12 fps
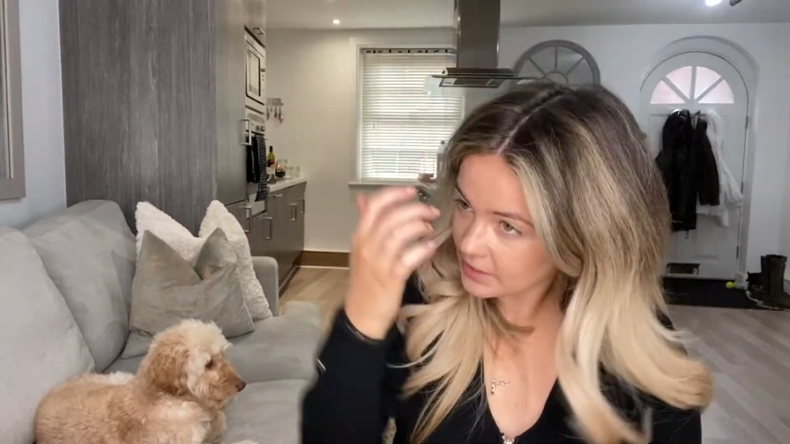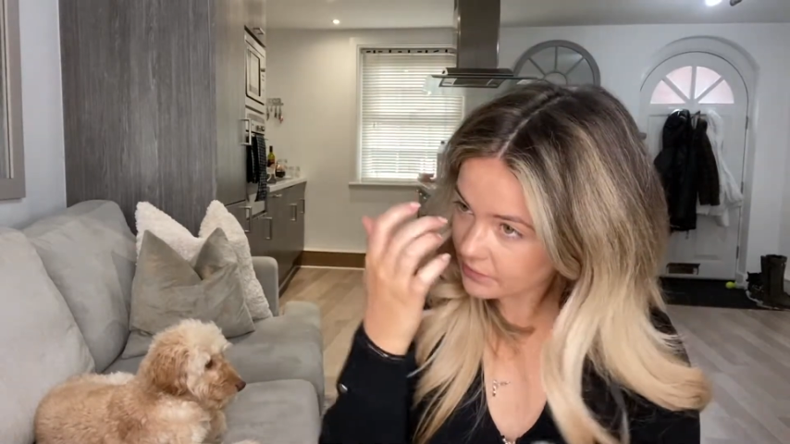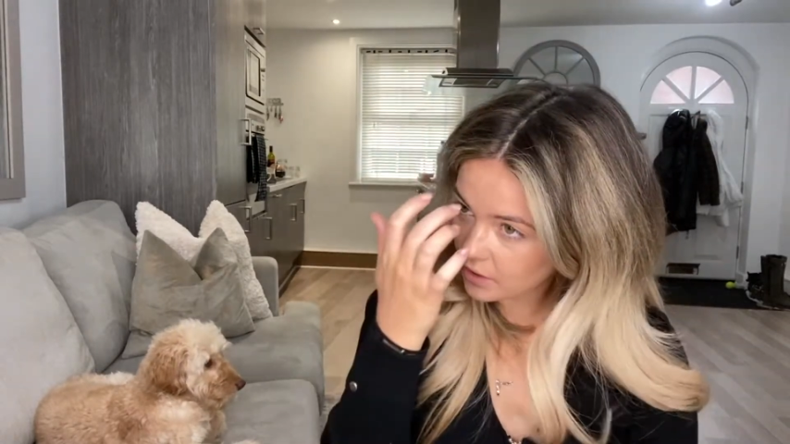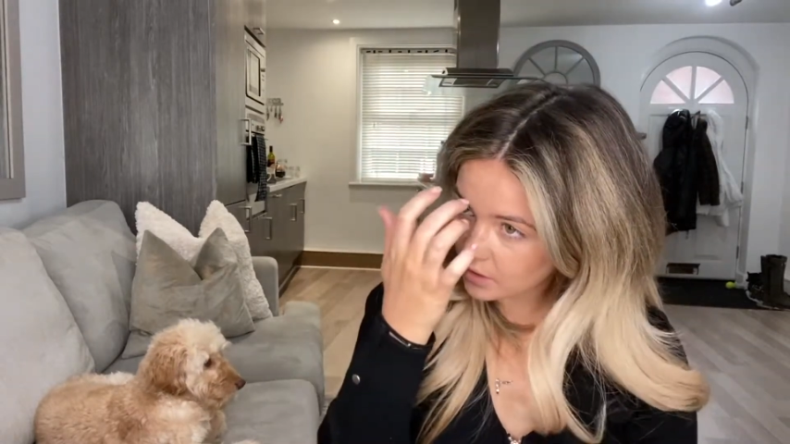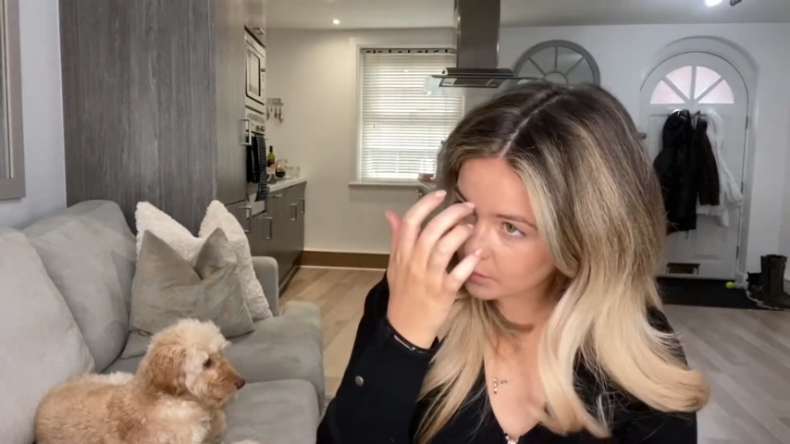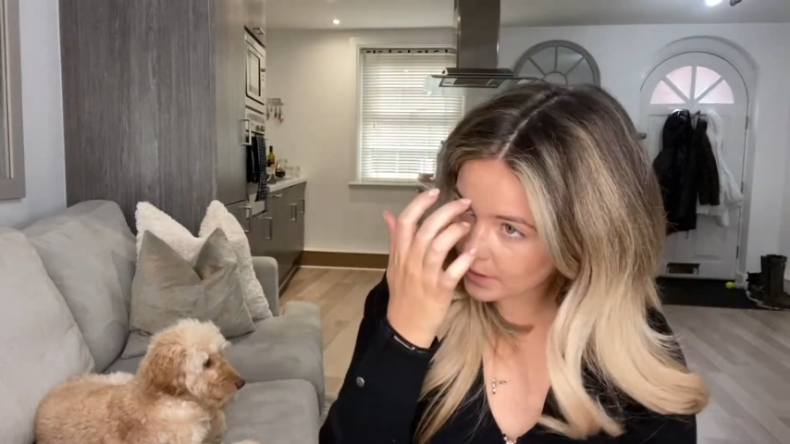got
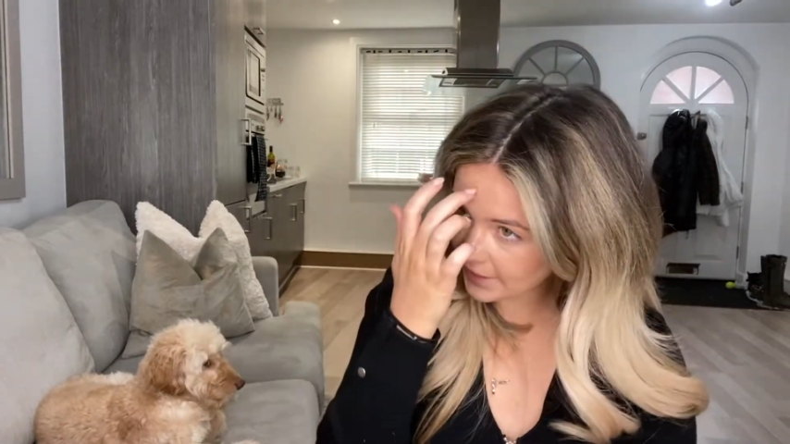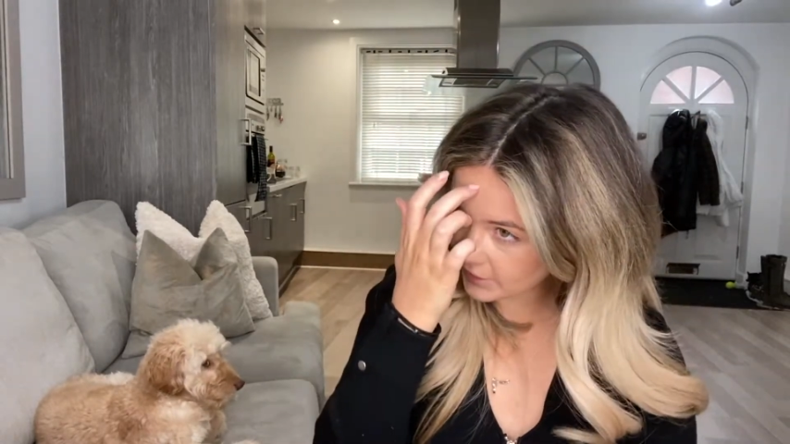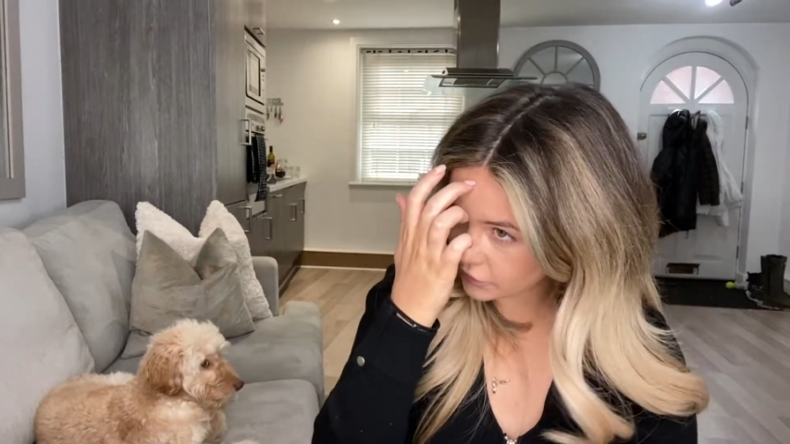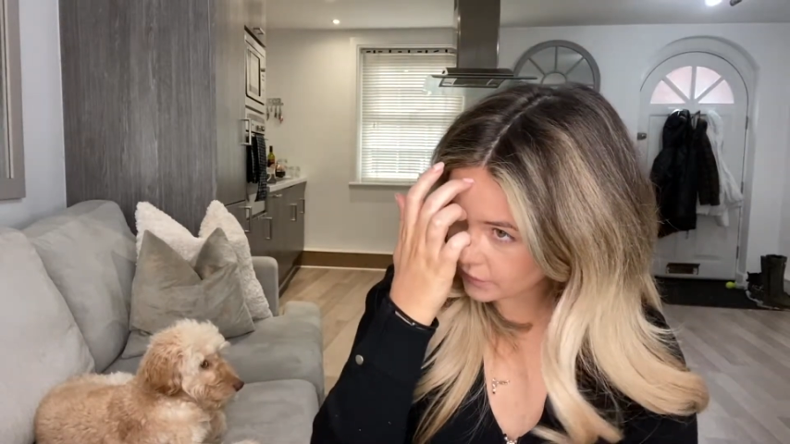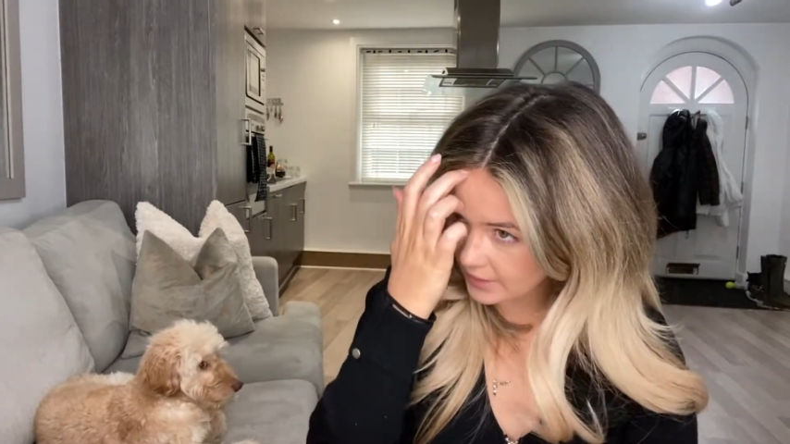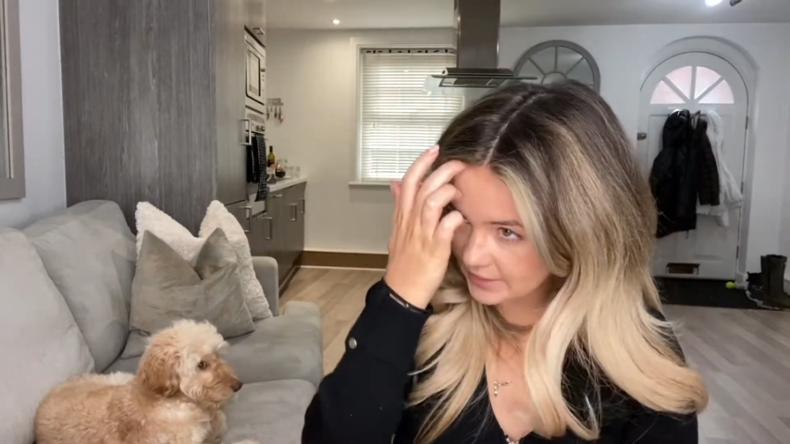quite
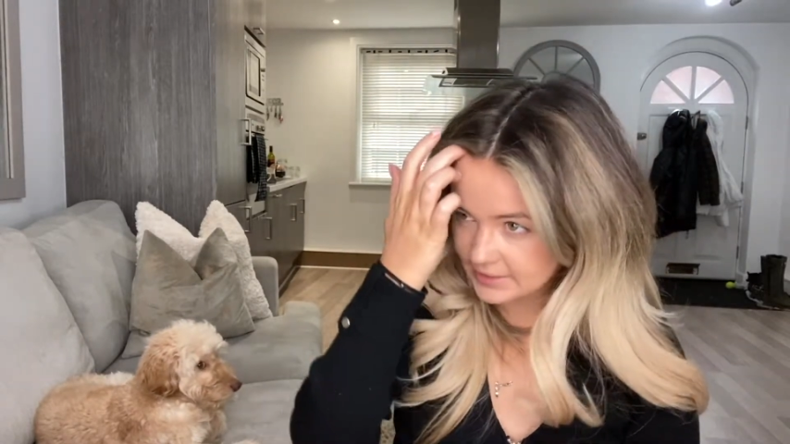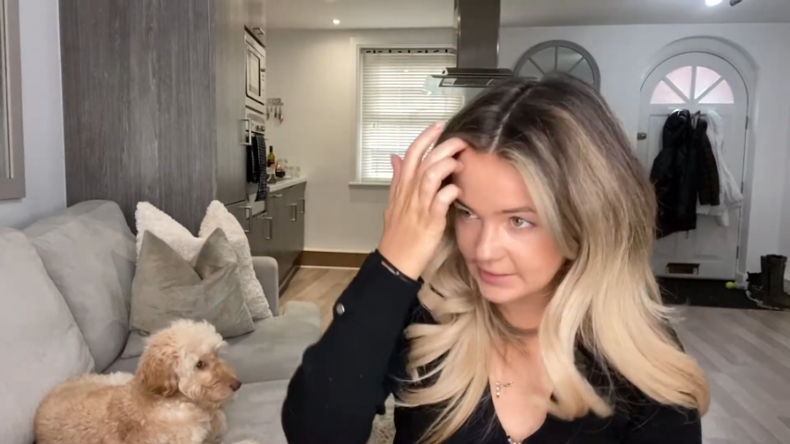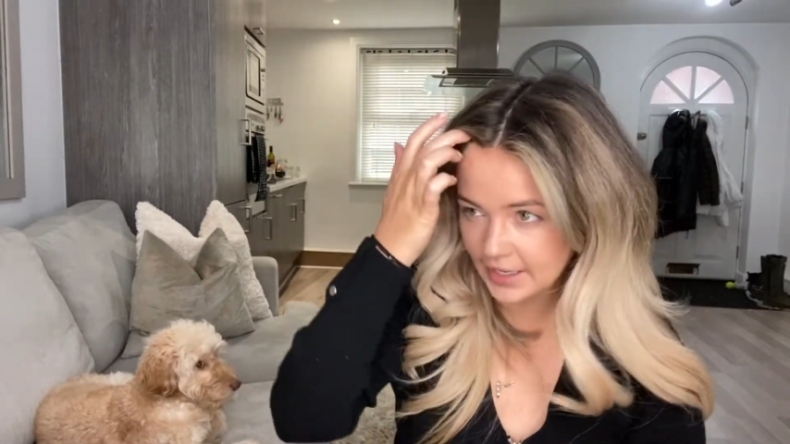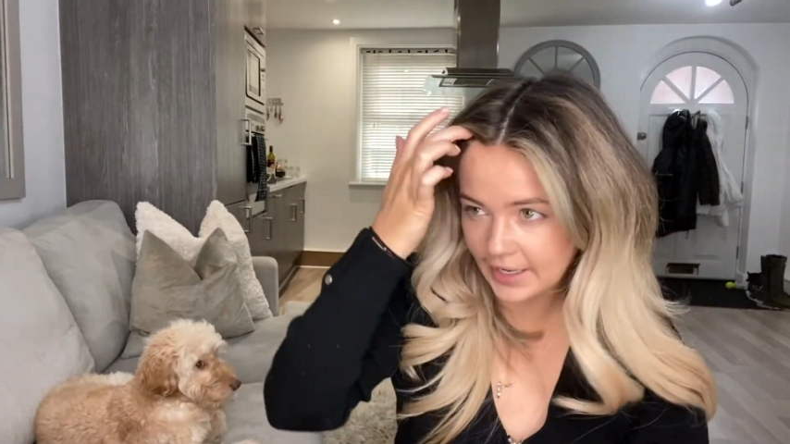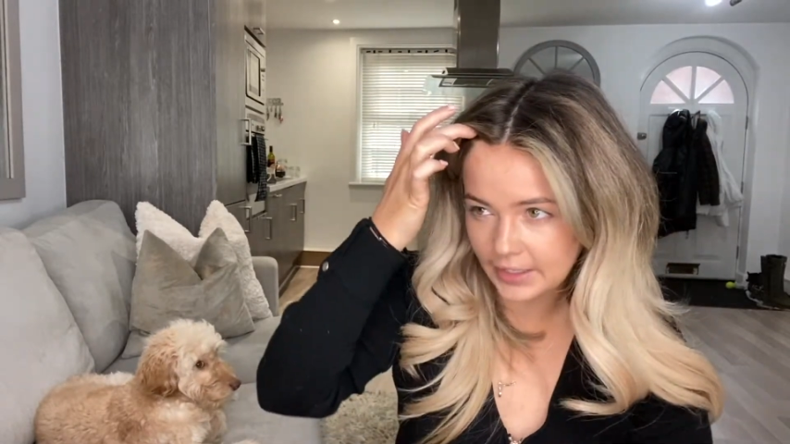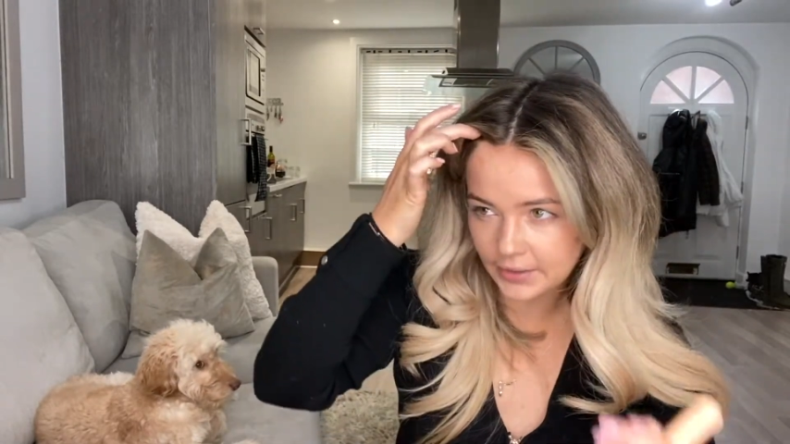dry
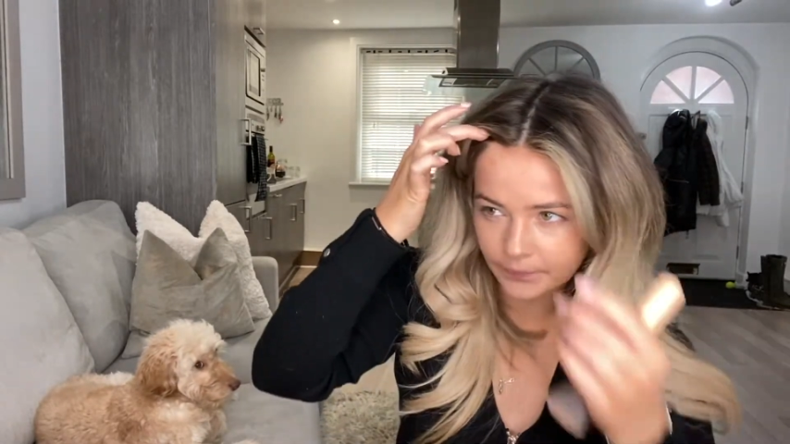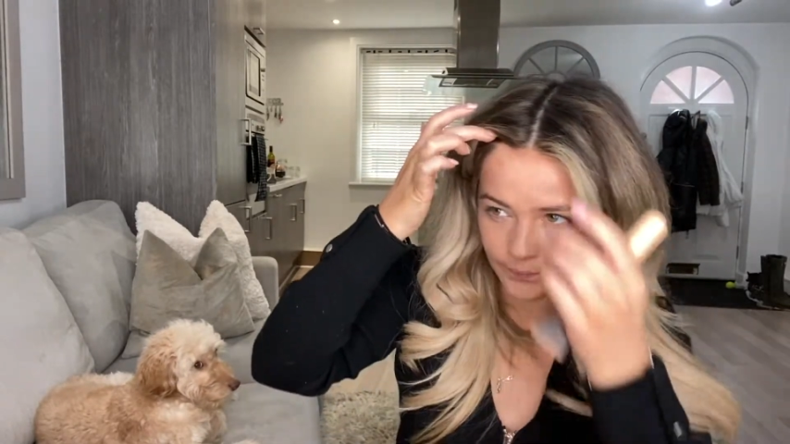skin.